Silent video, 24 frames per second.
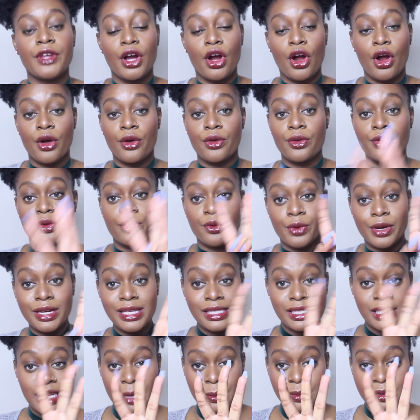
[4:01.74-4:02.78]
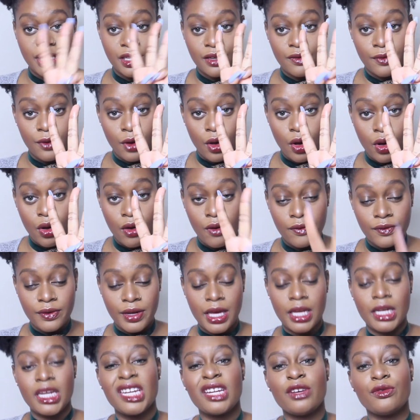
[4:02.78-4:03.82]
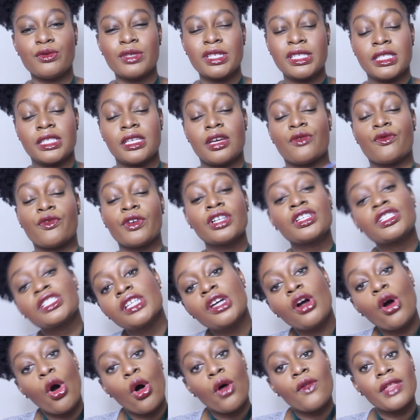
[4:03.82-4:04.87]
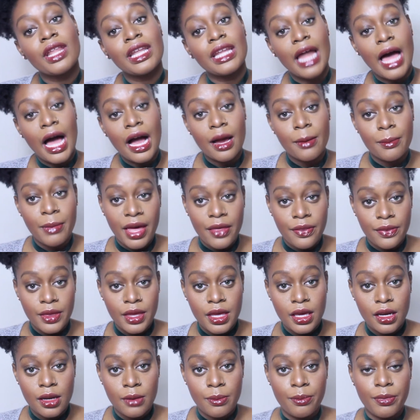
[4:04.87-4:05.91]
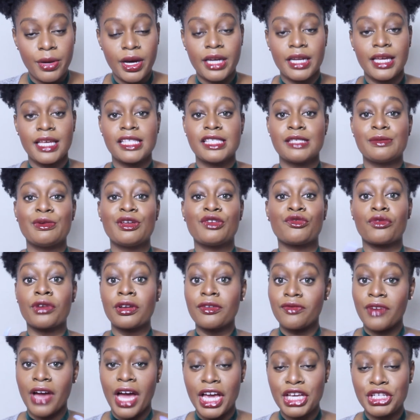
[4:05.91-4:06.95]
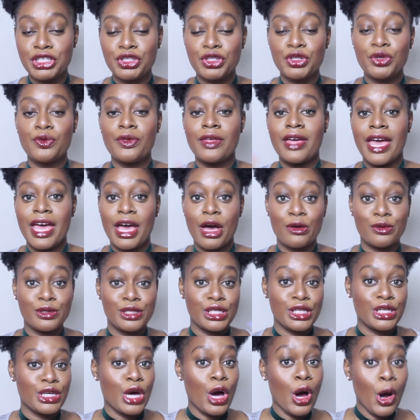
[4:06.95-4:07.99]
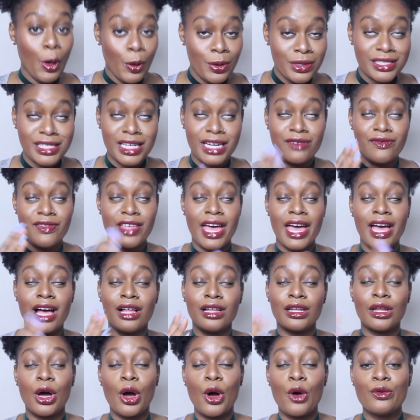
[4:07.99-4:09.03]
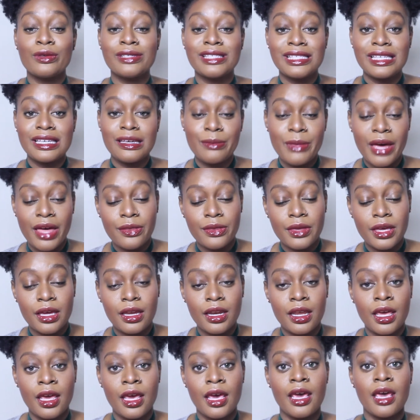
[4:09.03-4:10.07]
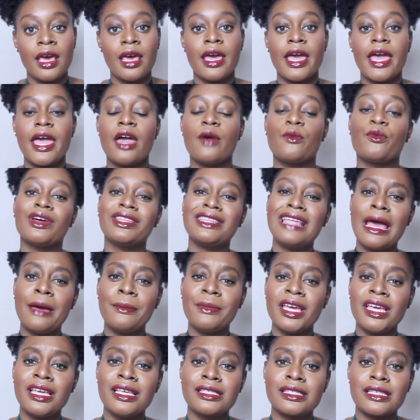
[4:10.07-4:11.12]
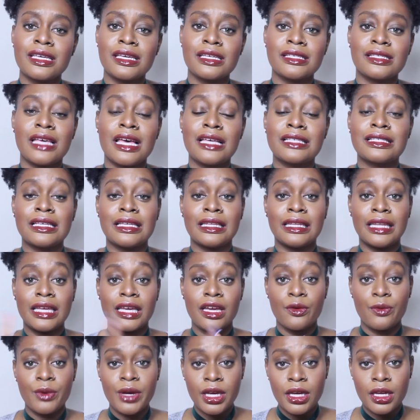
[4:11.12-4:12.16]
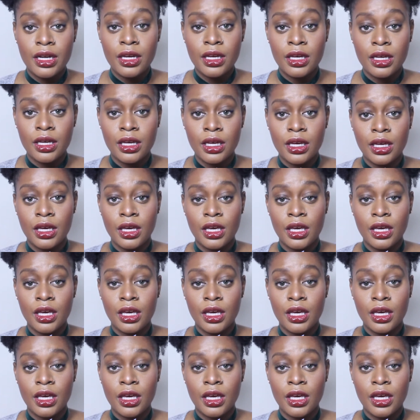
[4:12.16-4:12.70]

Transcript: there are 3 steps involved, and it was originally called the lock method, but it's been revised to the LCO instead of the LOC method. And what that means is that's liquid,